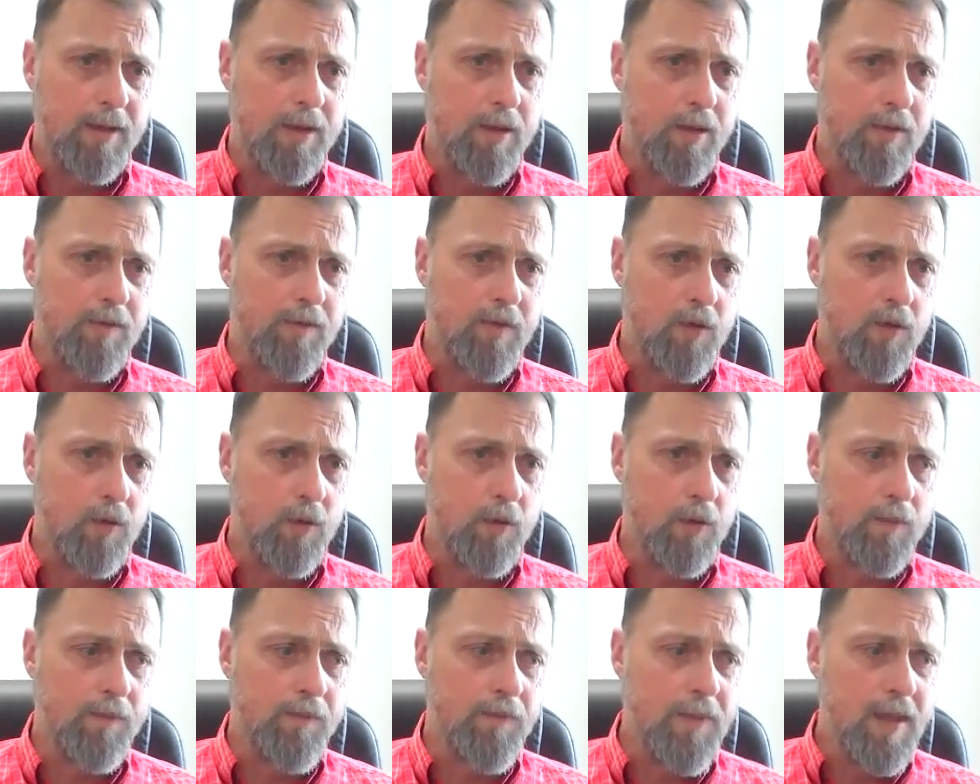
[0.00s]
If
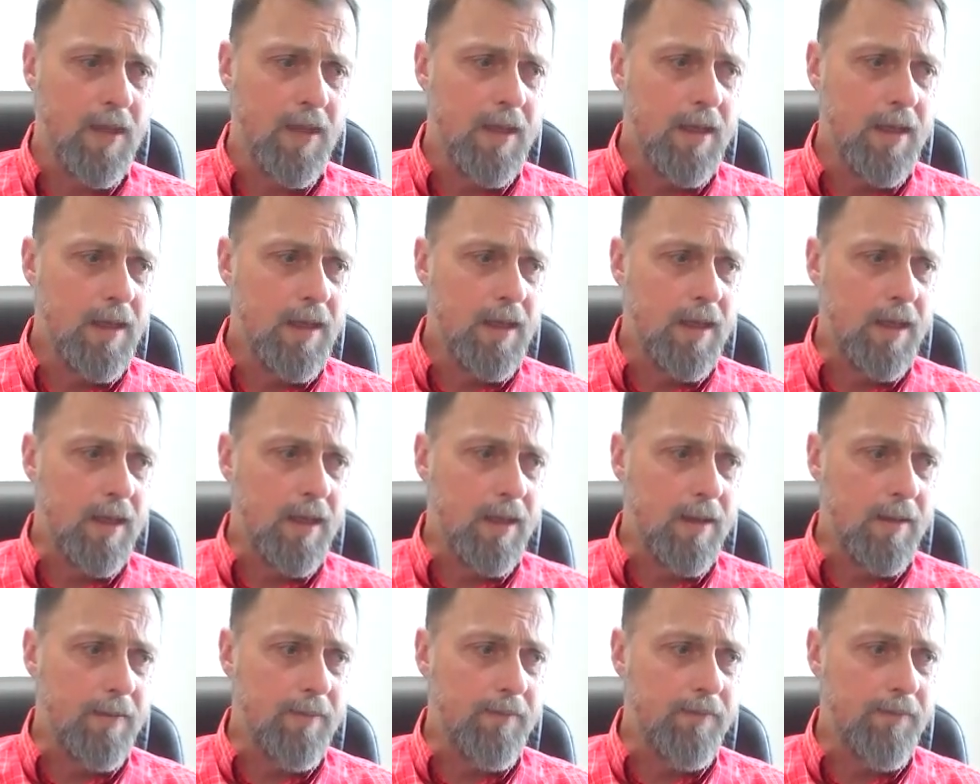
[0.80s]
you,
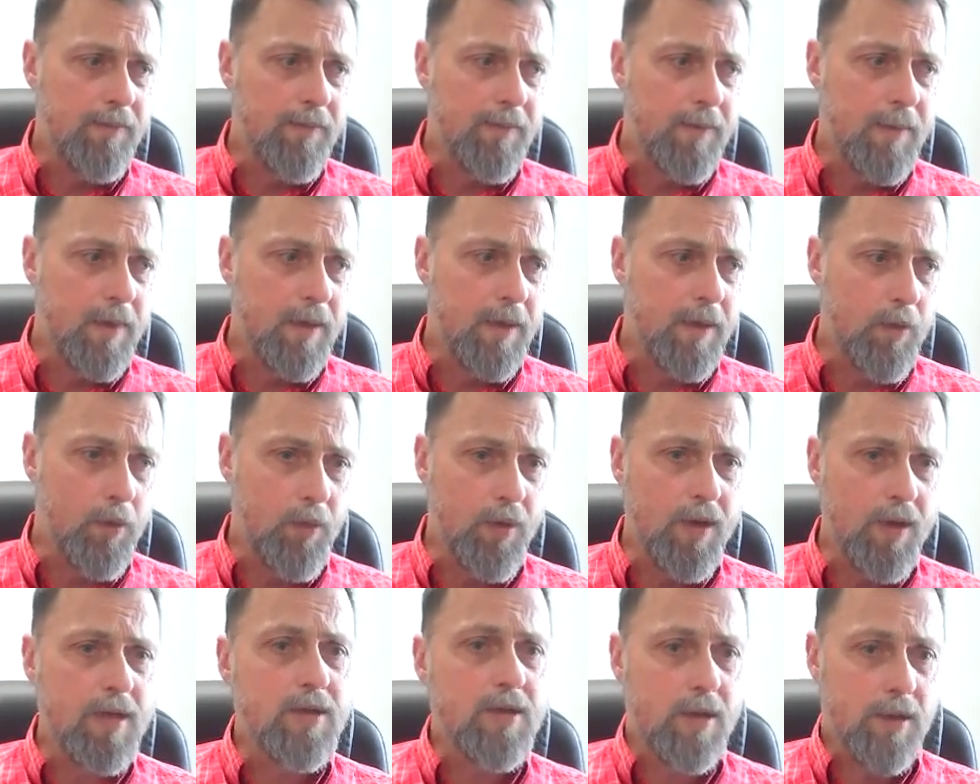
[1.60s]
the
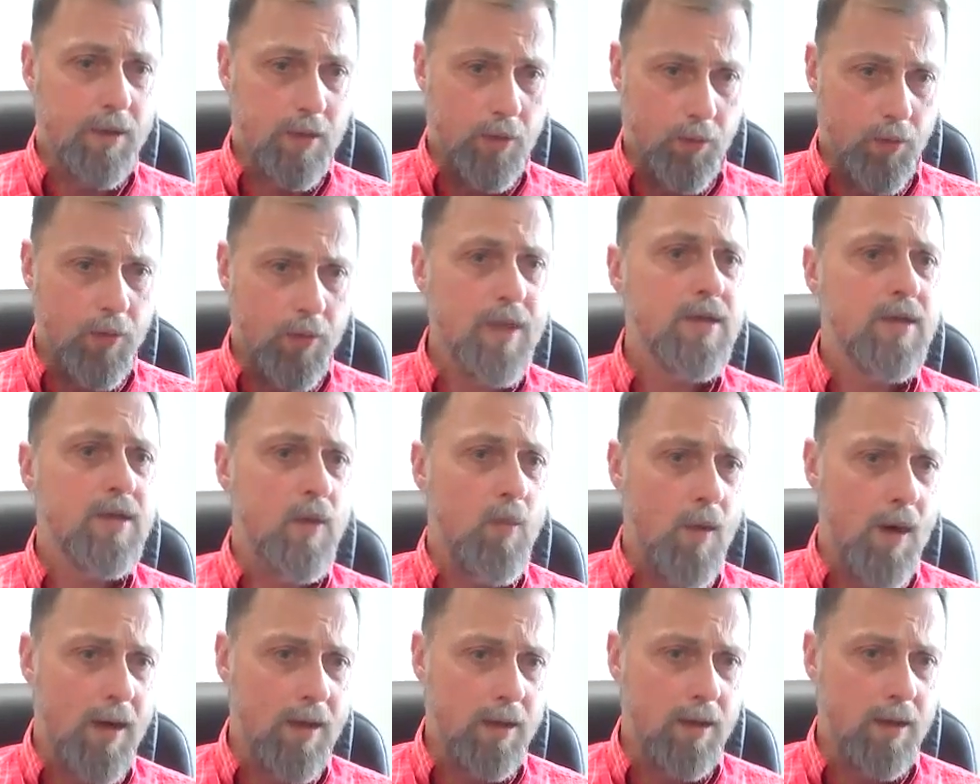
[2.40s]

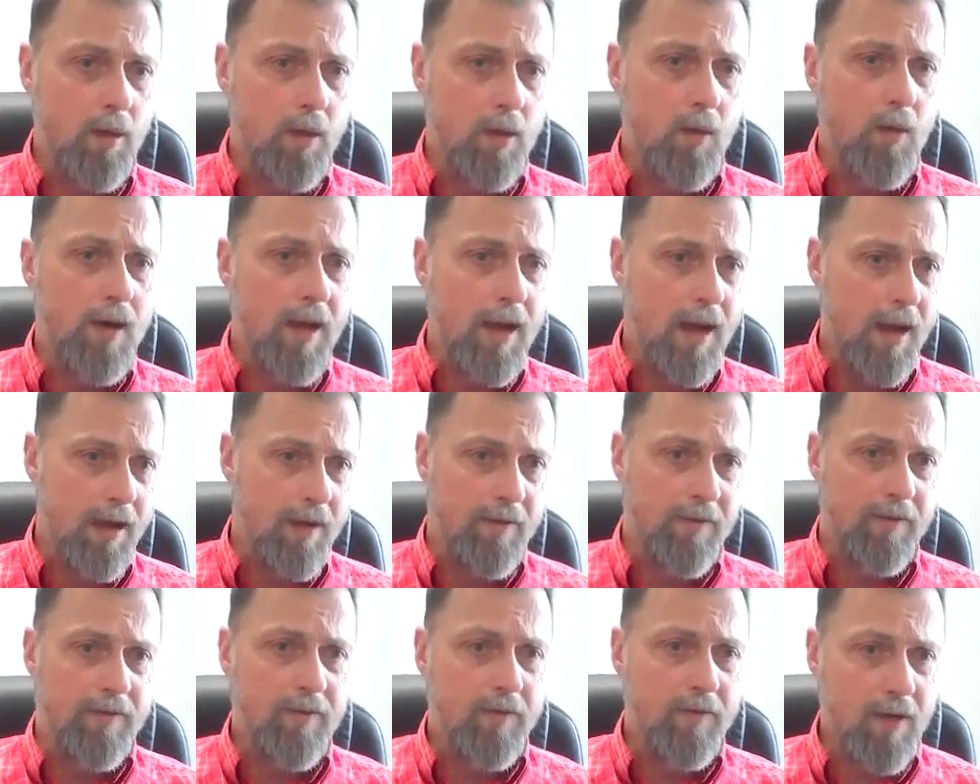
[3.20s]
reason why you don't want to
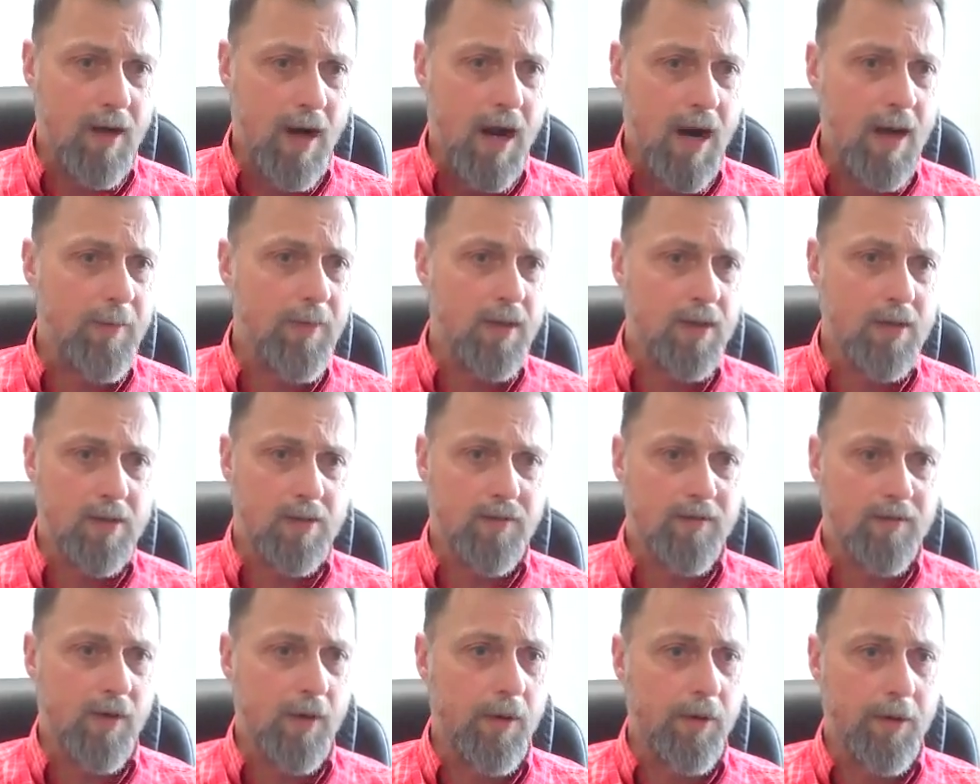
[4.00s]
have copies
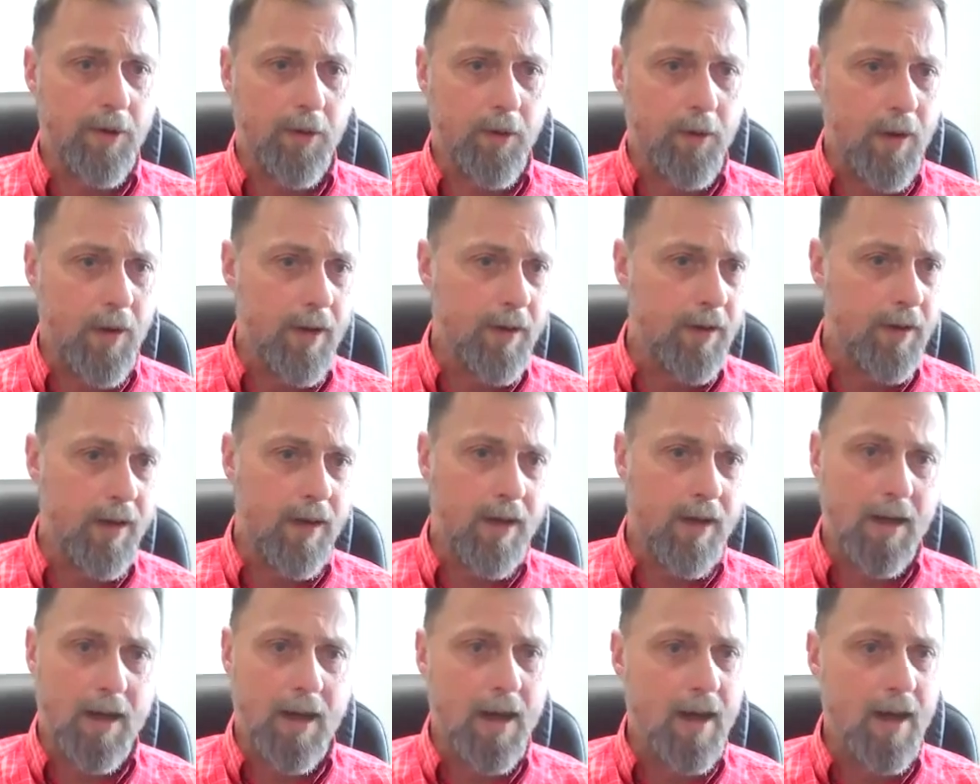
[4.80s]
floating around to